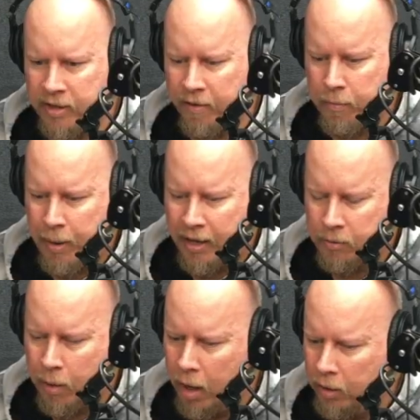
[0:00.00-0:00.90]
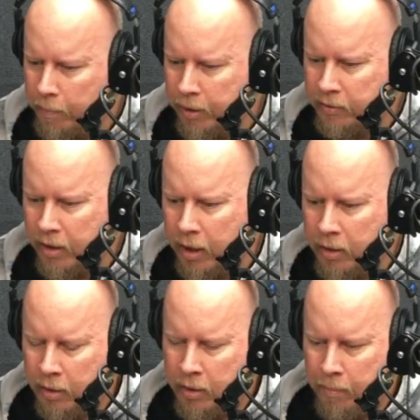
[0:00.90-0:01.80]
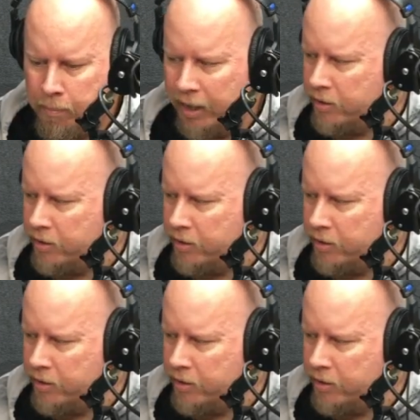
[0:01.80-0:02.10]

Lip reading: David Pasquale up at Big